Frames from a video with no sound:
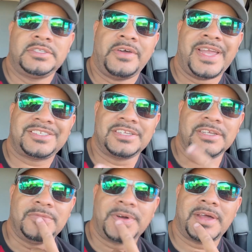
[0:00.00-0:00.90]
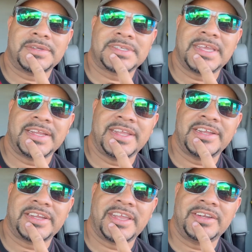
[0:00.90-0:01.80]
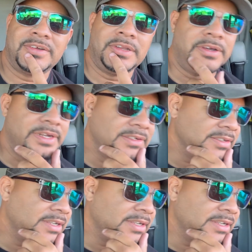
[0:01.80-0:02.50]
actually, while I was getting unloaded,